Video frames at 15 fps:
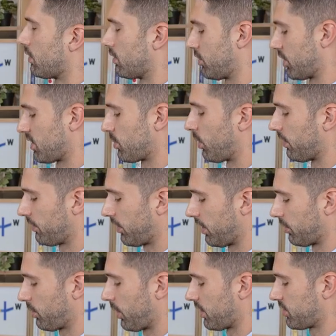Just one
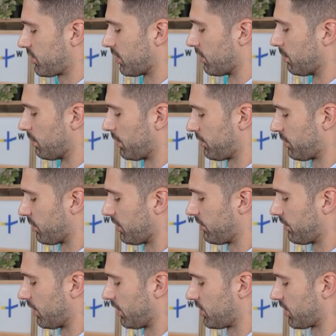final question before we
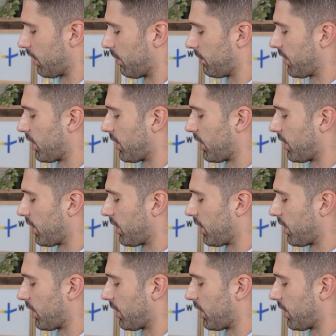finish up.